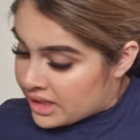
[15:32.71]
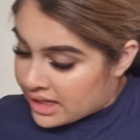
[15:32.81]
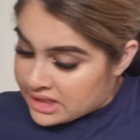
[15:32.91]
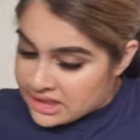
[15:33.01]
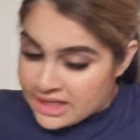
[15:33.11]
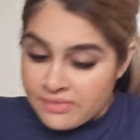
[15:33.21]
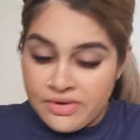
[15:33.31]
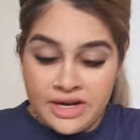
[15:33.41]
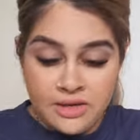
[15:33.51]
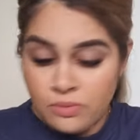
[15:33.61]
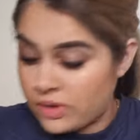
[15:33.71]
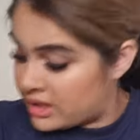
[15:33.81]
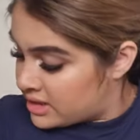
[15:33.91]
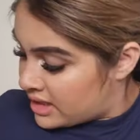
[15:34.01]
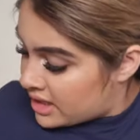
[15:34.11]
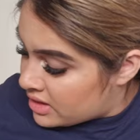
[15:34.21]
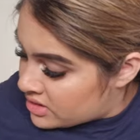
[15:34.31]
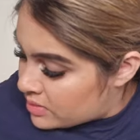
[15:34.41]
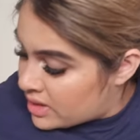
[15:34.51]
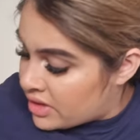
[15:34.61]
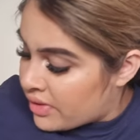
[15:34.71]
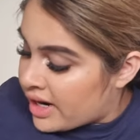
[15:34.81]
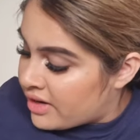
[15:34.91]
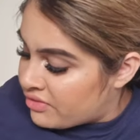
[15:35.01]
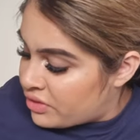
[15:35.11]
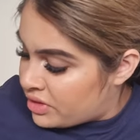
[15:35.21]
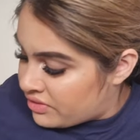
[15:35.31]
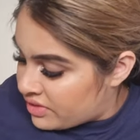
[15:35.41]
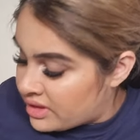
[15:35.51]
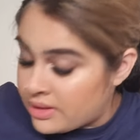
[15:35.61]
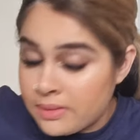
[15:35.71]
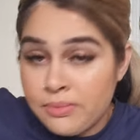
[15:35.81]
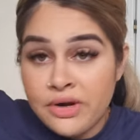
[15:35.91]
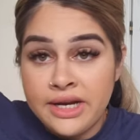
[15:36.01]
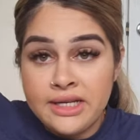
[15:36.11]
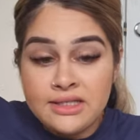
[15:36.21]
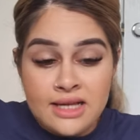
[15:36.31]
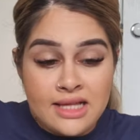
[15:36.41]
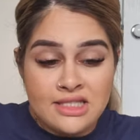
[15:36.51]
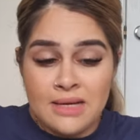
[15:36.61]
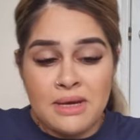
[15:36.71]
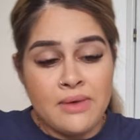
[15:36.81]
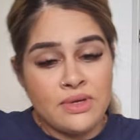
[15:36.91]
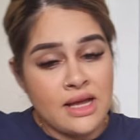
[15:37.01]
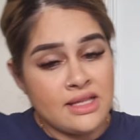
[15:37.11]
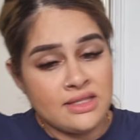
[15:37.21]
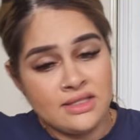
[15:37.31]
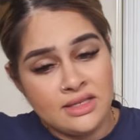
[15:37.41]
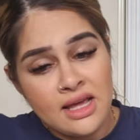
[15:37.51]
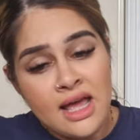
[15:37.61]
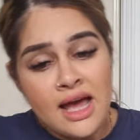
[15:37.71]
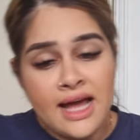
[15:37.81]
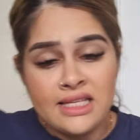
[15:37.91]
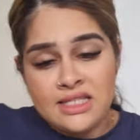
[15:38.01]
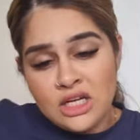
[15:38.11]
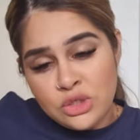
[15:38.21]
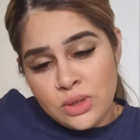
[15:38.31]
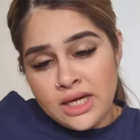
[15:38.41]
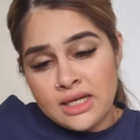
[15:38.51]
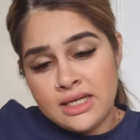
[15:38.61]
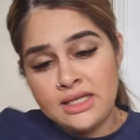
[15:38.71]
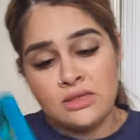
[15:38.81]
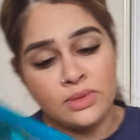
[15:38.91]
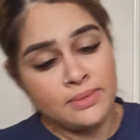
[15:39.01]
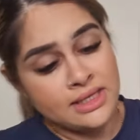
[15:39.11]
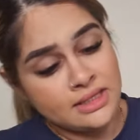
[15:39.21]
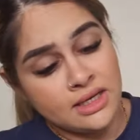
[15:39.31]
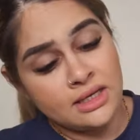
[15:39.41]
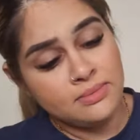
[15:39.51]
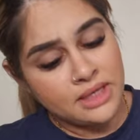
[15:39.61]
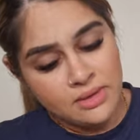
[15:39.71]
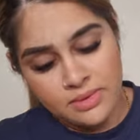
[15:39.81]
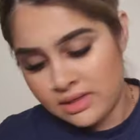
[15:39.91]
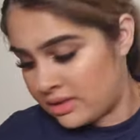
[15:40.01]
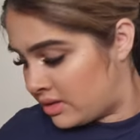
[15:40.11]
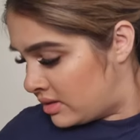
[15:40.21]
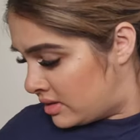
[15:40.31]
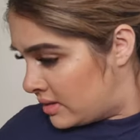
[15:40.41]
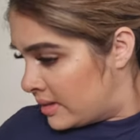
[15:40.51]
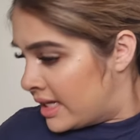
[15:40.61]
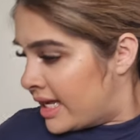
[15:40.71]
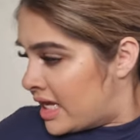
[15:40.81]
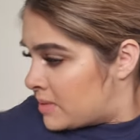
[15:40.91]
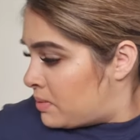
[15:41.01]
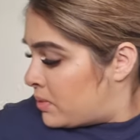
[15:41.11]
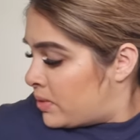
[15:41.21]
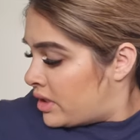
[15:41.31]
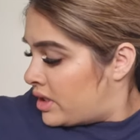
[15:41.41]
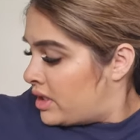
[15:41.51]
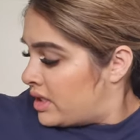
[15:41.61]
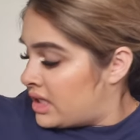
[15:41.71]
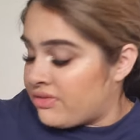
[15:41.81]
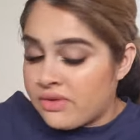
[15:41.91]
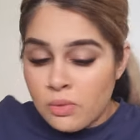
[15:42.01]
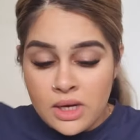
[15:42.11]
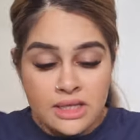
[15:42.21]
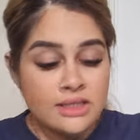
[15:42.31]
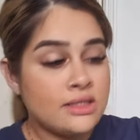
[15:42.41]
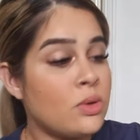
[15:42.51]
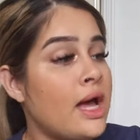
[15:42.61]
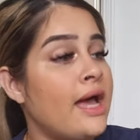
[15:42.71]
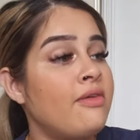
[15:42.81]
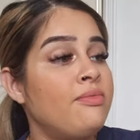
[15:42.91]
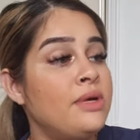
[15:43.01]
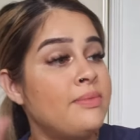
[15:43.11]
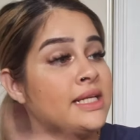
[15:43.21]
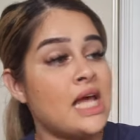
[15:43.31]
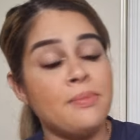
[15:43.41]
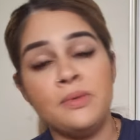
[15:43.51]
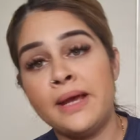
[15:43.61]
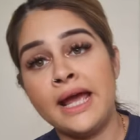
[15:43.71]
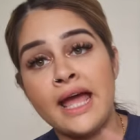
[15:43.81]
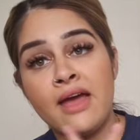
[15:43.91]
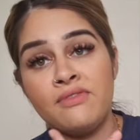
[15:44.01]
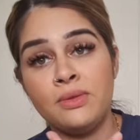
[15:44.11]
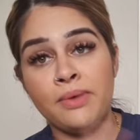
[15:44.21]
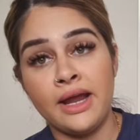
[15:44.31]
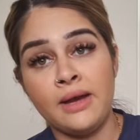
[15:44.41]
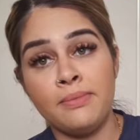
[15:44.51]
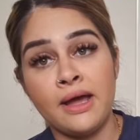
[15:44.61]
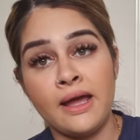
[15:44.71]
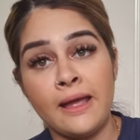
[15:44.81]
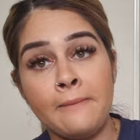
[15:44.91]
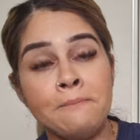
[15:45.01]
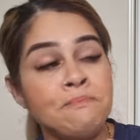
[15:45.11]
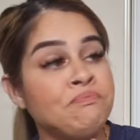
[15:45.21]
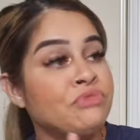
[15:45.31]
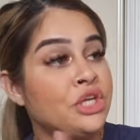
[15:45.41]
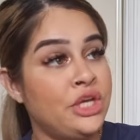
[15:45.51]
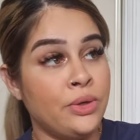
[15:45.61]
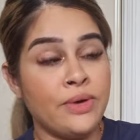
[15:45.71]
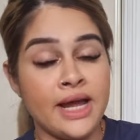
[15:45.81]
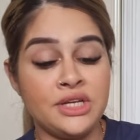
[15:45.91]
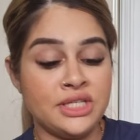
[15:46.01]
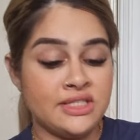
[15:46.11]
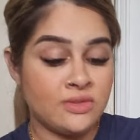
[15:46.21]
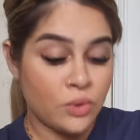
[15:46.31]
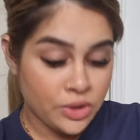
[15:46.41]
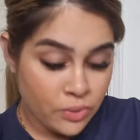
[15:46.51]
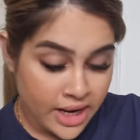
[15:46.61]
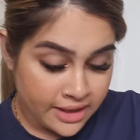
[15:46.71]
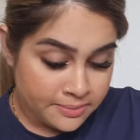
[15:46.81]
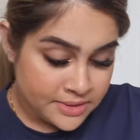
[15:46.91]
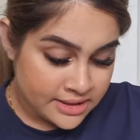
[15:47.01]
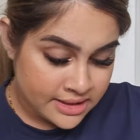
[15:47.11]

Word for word: I just have random ones here because I want to try a few different brands. Last time I, was, I, I stuck to Huggies with my son, but I want to explore different ones. So I have in my diaper bag, I have the brand by Q-Rash. It's the Water Wipe.